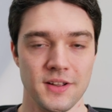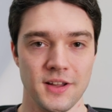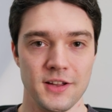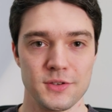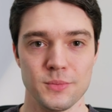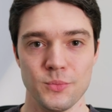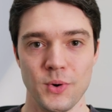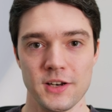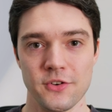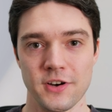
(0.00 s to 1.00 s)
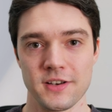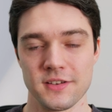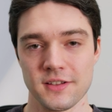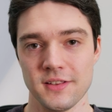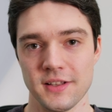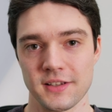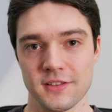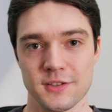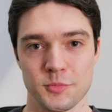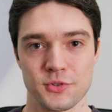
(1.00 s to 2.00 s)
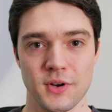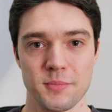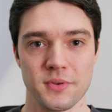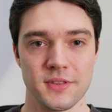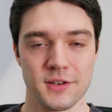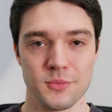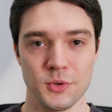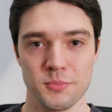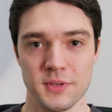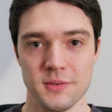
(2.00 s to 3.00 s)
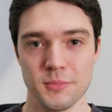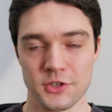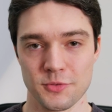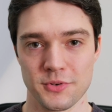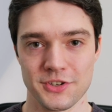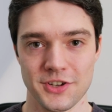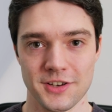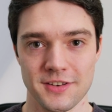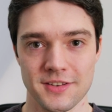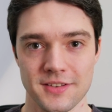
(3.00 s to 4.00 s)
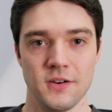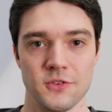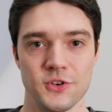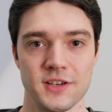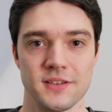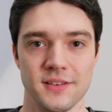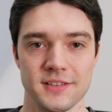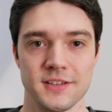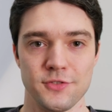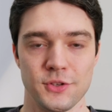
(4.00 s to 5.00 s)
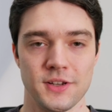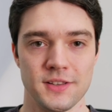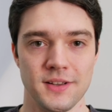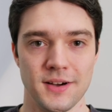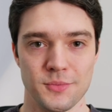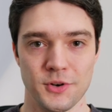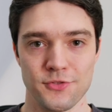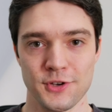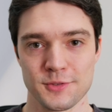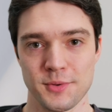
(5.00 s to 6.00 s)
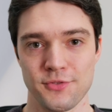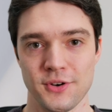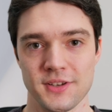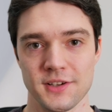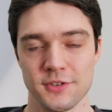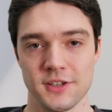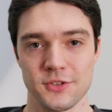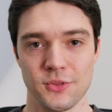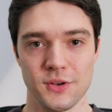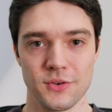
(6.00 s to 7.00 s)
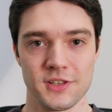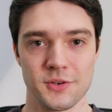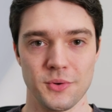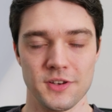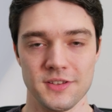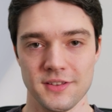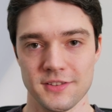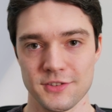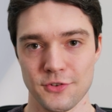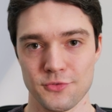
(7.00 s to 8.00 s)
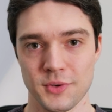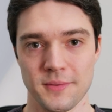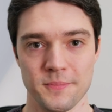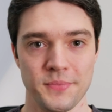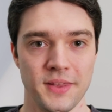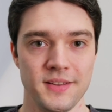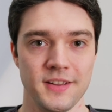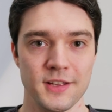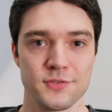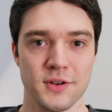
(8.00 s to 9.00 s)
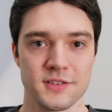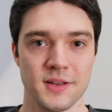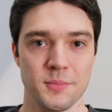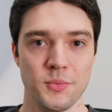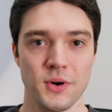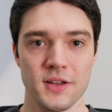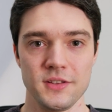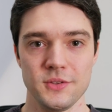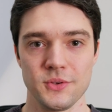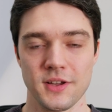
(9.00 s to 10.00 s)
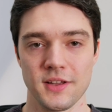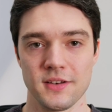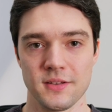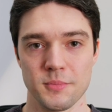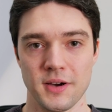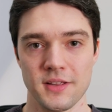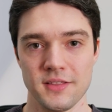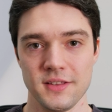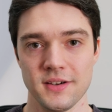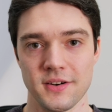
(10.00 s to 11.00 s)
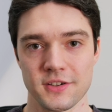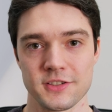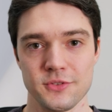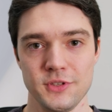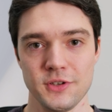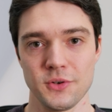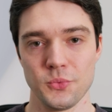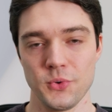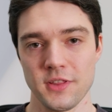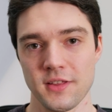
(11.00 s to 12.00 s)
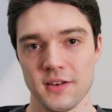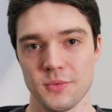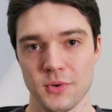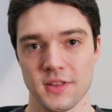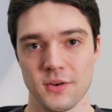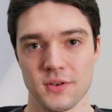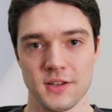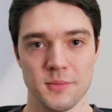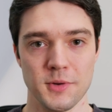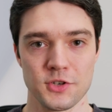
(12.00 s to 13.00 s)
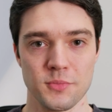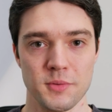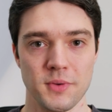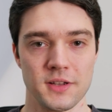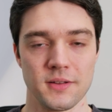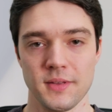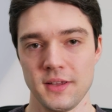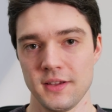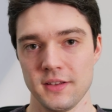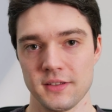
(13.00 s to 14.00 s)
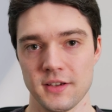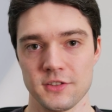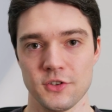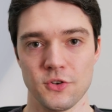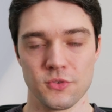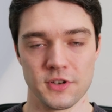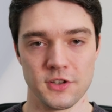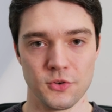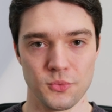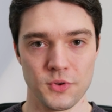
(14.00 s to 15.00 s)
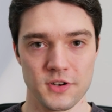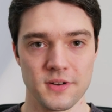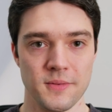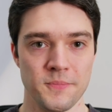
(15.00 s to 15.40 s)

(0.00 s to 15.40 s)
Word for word: And while you're at it, like and subscribe, that would be much appreciated. Alright, let's have a look at the hardware first before diving into the audio quality and software. As far as I'm aware, you can buy the ARC Studio with and without a measurement mic, in case you already own one.